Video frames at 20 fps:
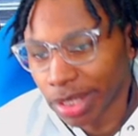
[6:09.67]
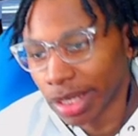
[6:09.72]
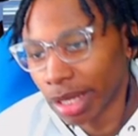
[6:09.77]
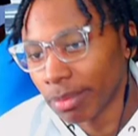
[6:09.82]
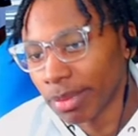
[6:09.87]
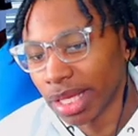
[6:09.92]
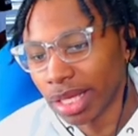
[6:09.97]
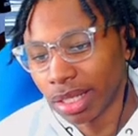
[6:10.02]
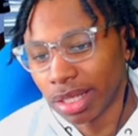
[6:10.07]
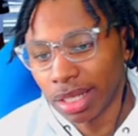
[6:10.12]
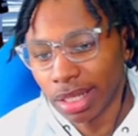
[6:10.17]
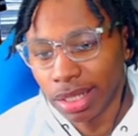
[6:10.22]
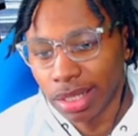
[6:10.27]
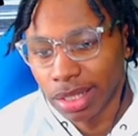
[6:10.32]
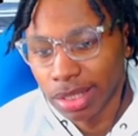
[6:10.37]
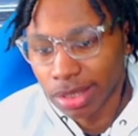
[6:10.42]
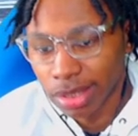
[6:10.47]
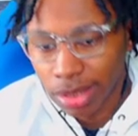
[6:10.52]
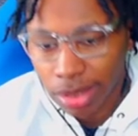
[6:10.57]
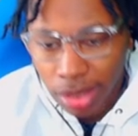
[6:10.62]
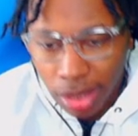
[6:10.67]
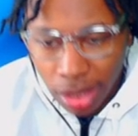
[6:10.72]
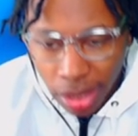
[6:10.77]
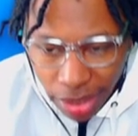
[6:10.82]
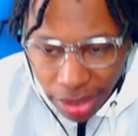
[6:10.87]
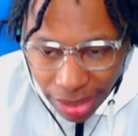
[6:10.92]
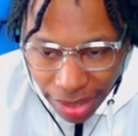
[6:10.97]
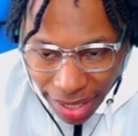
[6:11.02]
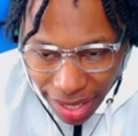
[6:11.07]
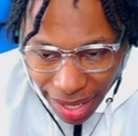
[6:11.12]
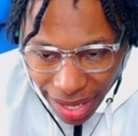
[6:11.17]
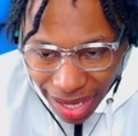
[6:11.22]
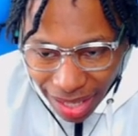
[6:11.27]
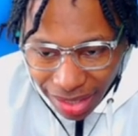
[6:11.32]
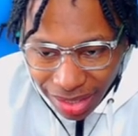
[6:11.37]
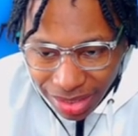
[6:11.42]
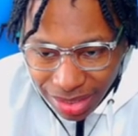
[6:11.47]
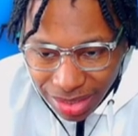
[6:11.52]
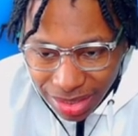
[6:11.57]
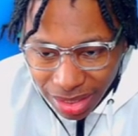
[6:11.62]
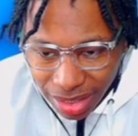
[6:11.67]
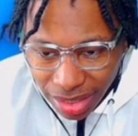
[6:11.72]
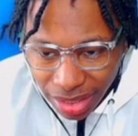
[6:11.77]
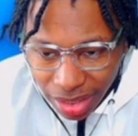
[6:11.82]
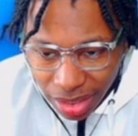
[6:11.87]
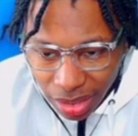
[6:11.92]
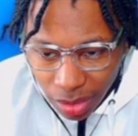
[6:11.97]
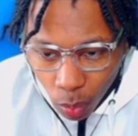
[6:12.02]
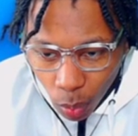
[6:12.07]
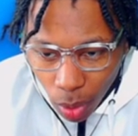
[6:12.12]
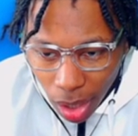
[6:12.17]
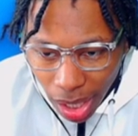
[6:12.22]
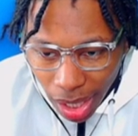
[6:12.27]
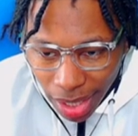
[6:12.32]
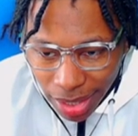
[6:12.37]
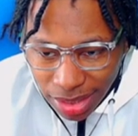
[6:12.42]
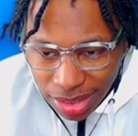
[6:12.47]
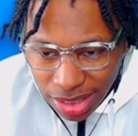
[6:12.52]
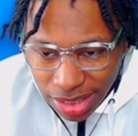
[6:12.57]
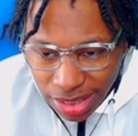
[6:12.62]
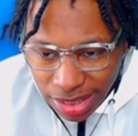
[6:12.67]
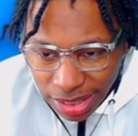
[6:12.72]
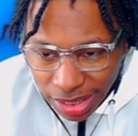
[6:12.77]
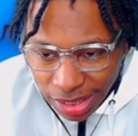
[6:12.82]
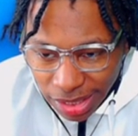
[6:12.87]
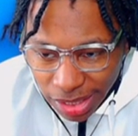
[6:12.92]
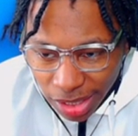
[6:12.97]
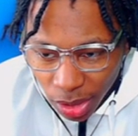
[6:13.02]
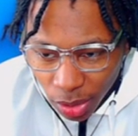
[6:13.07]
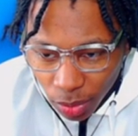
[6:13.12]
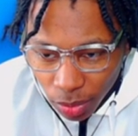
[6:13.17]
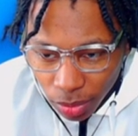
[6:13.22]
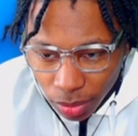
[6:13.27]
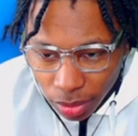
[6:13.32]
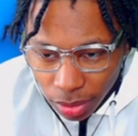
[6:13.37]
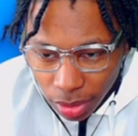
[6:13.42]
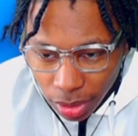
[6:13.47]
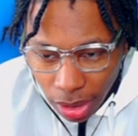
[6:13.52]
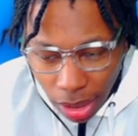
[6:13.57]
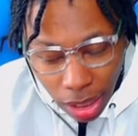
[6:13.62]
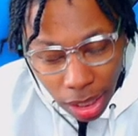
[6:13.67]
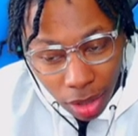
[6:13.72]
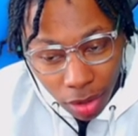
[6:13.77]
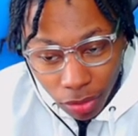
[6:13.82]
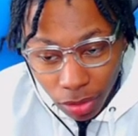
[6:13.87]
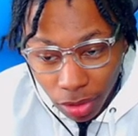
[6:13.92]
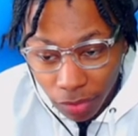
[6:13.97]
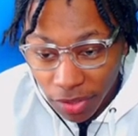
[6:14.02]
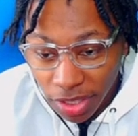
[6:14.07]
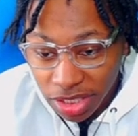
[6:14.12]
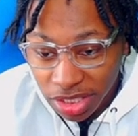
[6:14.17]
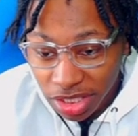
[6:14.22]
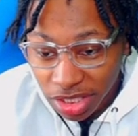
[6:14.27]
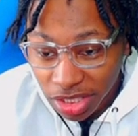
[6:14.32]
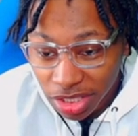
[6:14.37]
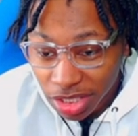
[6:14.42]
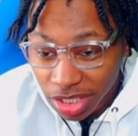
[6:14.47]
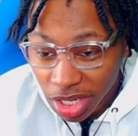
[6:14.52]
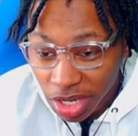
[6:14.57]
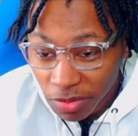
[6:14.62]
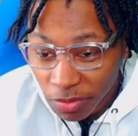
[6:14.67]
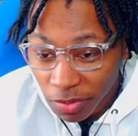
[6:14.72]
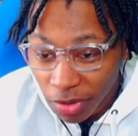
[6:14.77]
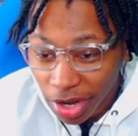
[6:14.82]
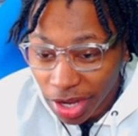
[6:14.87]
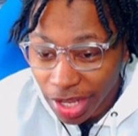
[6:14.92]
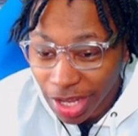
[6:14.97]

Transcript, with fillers: Y'all making it easy. He got Alex Lynn, Juan Toscano. I don't know if I said his name right.